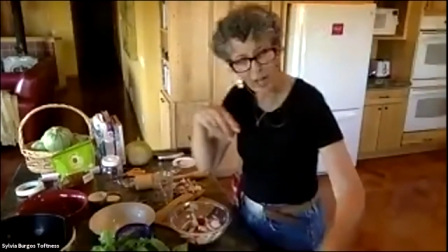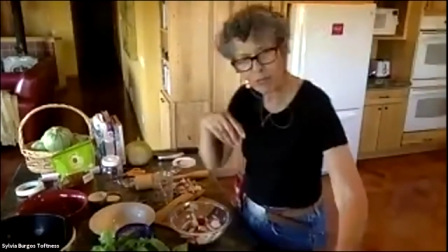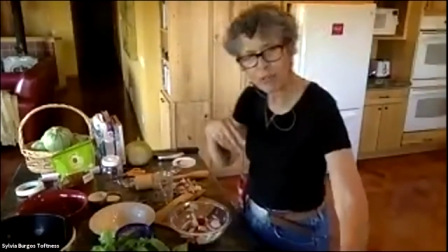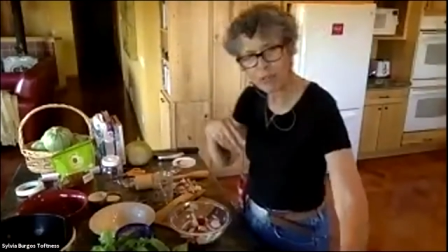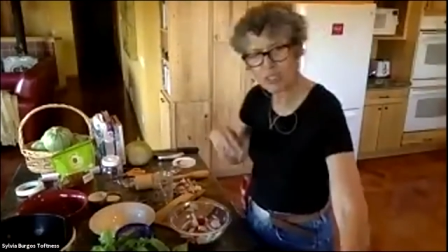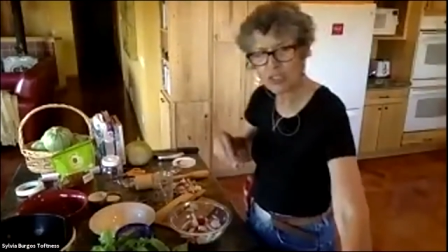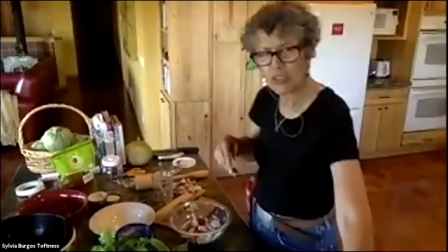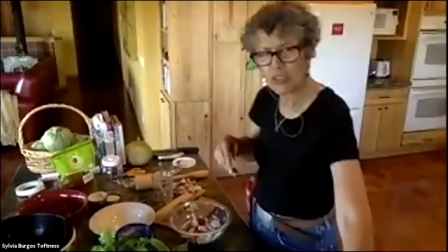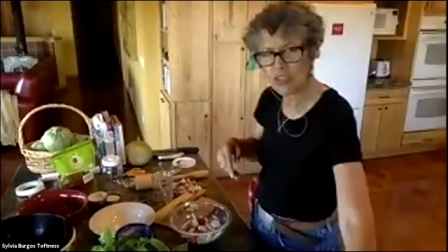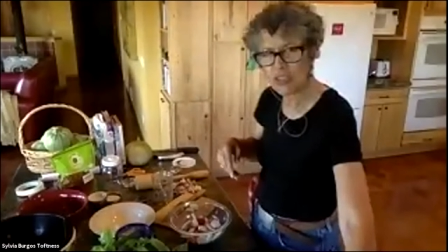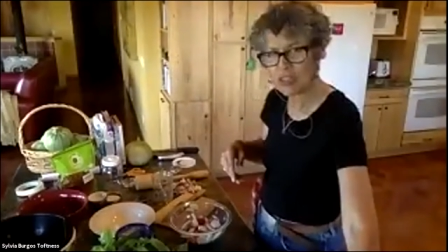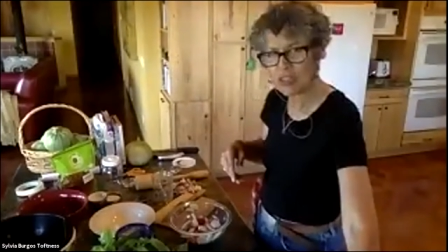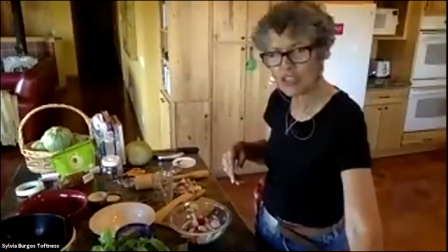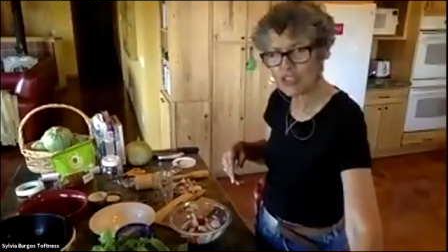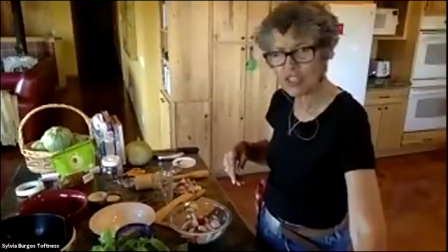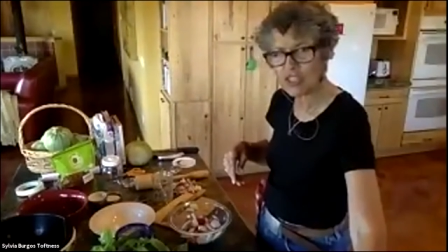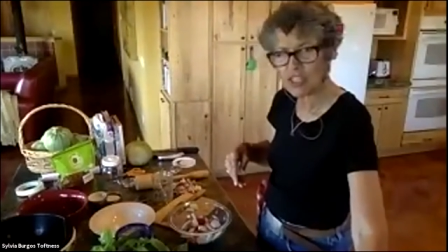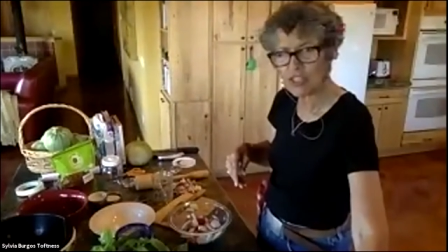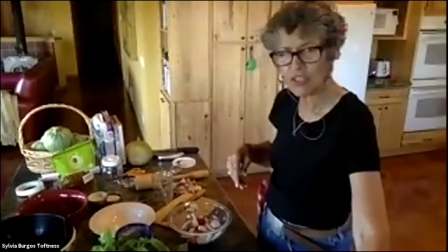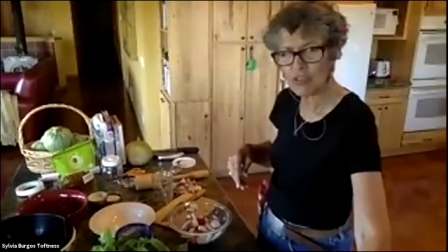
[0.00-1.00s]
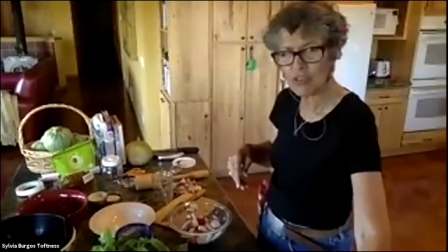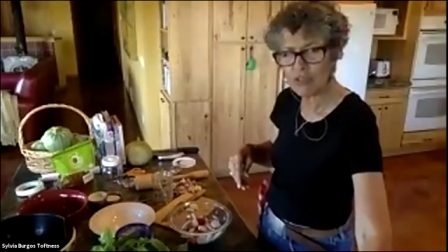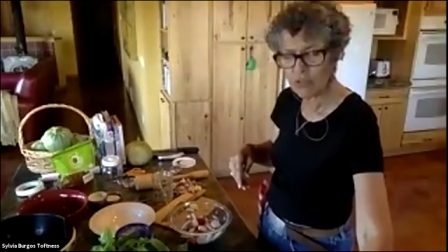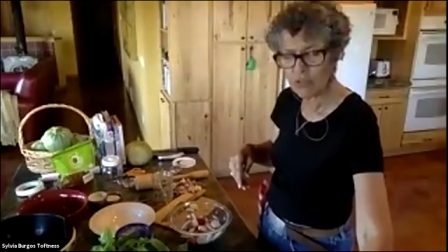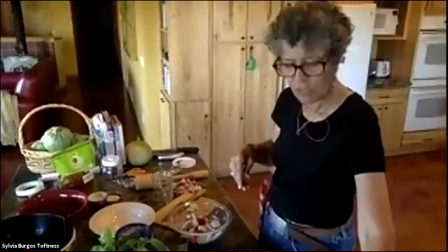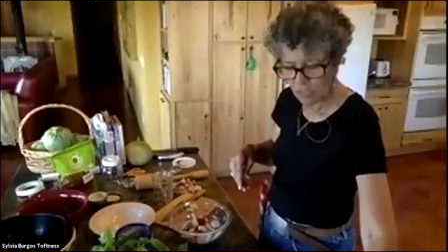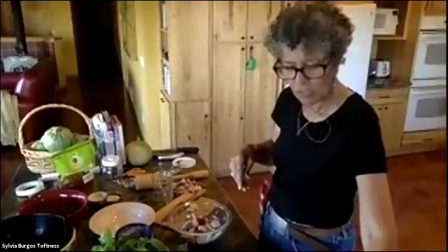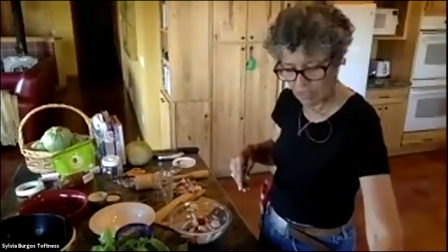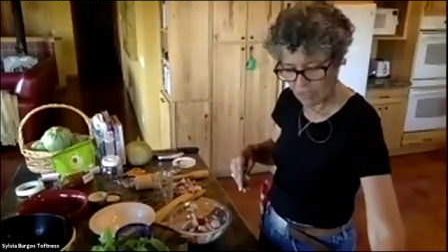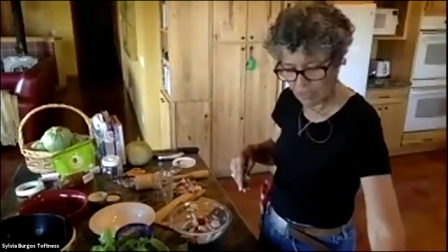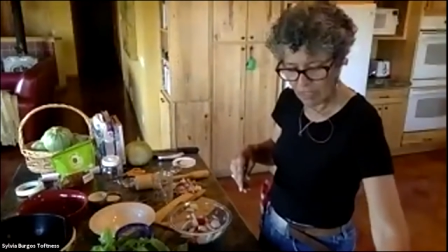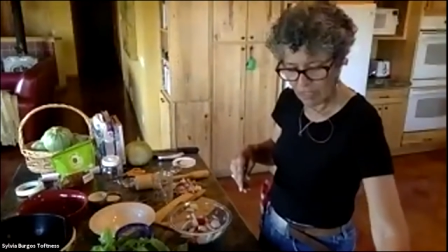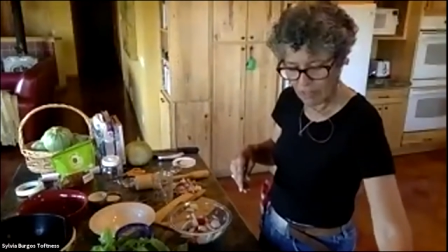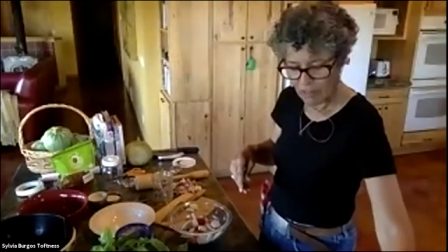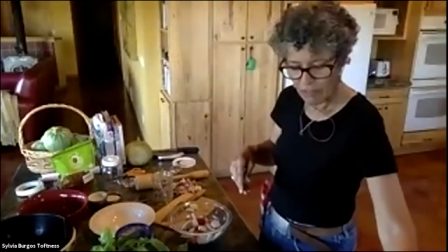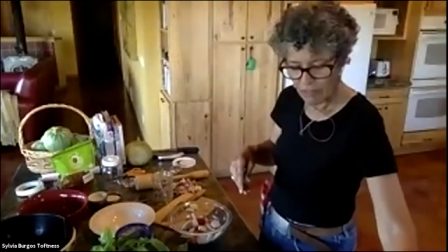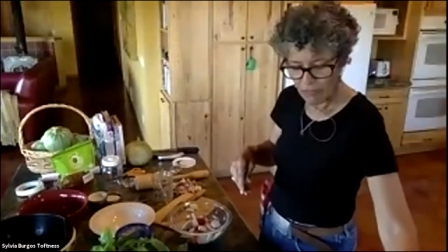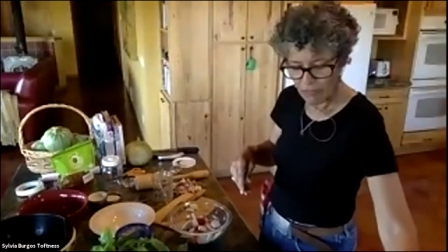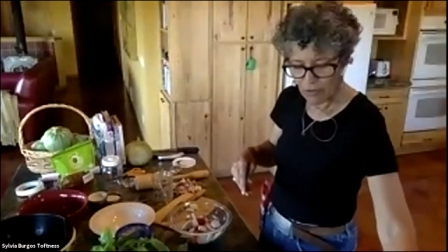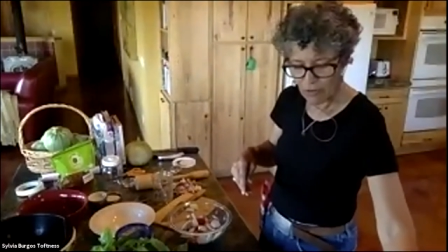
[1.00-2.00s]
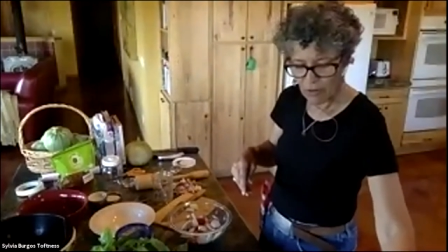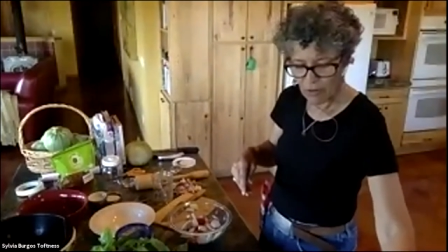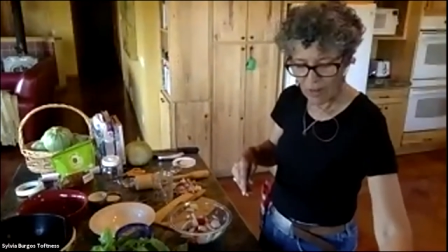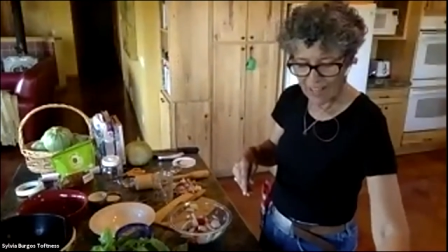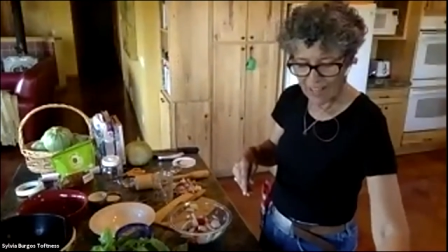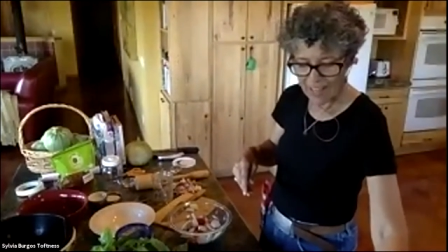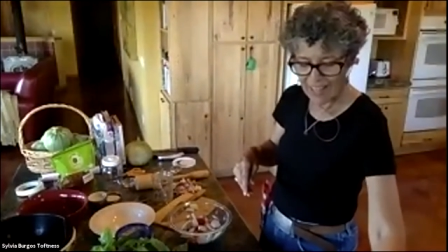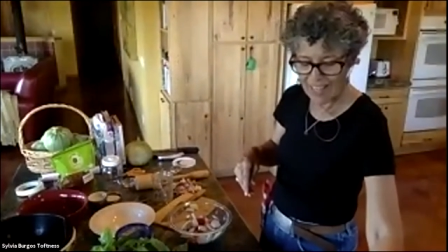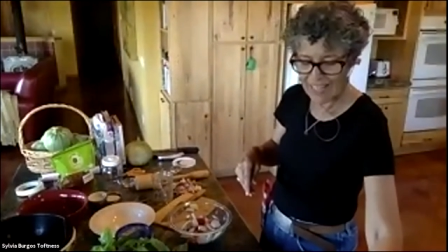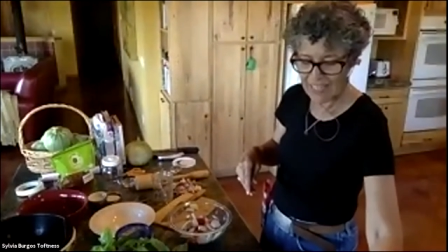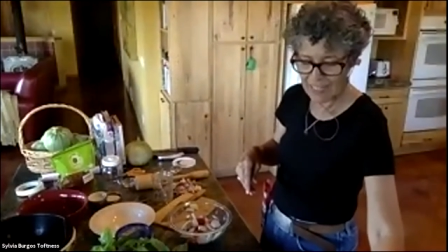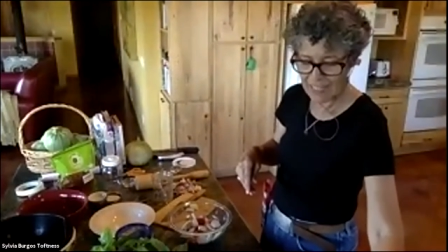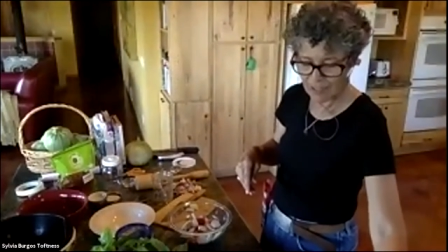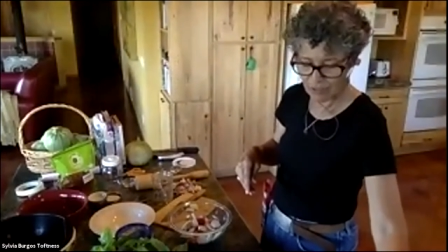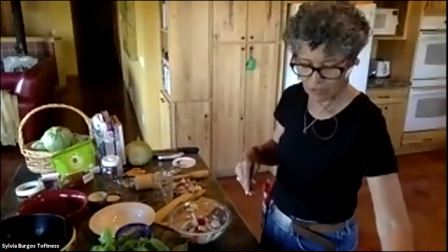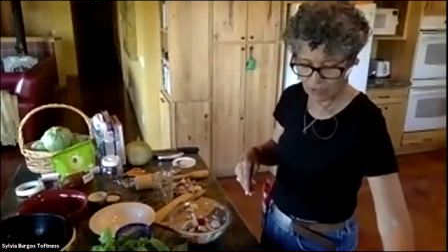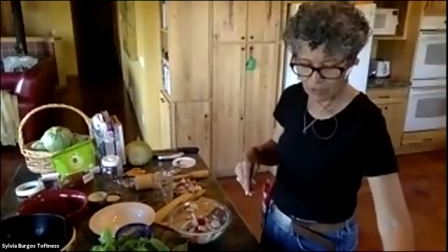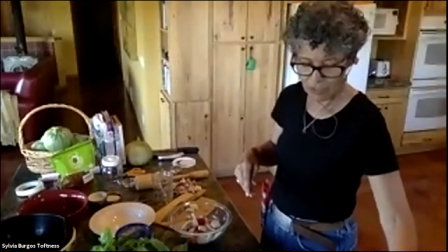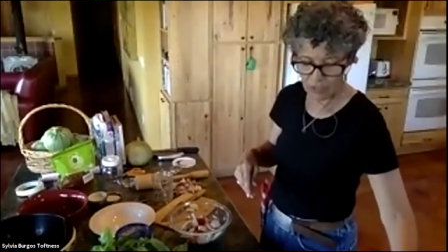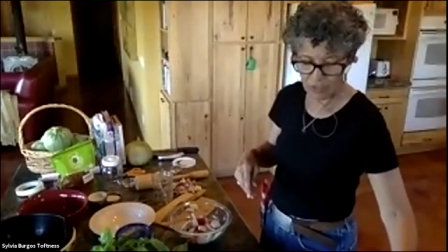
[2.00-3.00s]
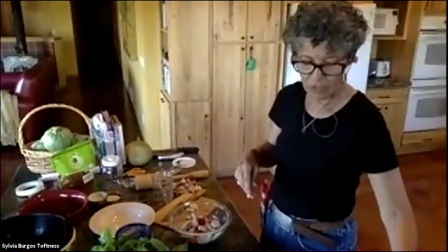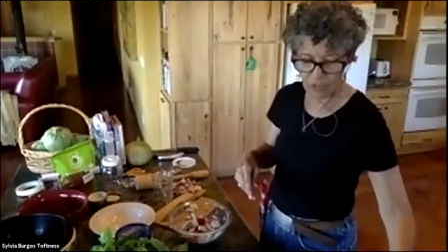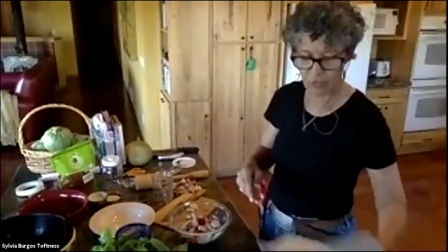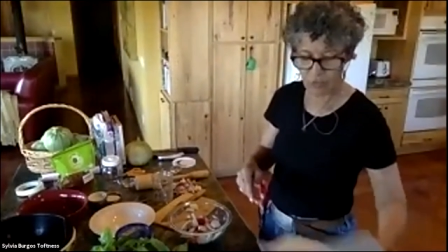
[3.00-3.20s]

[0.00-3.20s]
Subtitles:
much salt should I use for 8 ounces?